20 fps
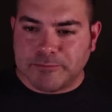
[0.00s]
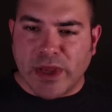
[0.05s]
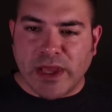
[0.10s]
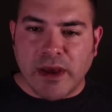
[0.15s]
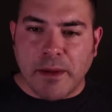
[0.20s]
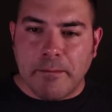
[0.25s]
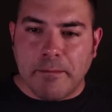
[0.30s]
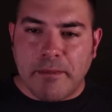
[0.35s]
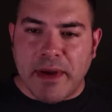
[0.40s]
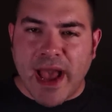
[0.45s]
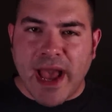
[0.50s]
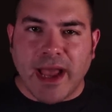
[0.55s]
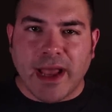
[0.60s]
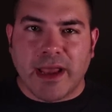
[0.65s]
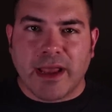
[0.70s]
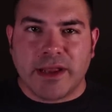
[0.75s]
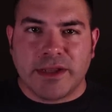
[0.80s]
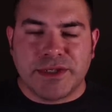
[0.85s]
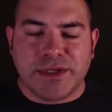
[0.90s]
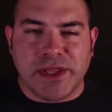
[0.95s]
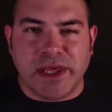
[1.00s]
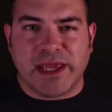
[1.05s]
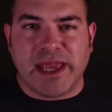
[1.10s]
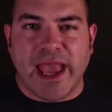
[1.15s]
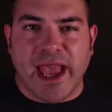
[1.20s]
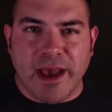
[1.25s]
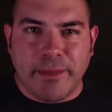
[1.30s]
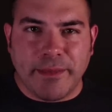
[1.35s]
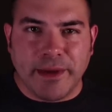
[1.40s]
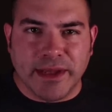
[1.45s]
We come back to the
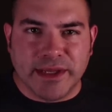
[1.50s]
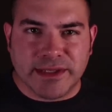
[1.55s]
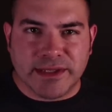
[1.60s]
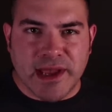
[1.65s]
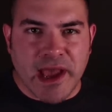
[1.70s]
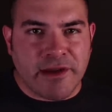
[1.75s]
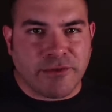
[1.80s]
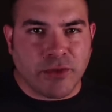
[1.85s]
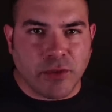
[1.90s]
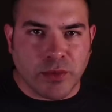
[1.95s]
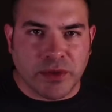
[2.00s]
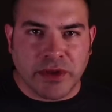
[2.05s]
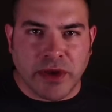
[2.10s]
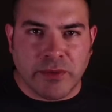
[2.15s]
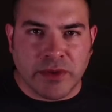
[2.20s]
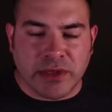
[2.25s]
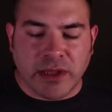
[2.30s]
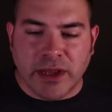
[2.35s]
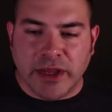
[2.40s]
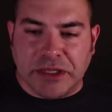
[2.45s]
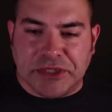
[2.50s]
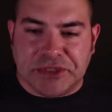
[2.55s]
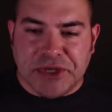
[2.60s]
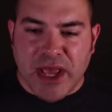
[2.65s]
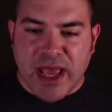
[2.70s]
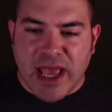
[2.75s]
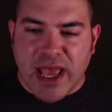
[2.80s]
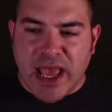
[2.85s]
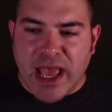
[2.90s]
campus after we're done with lunch.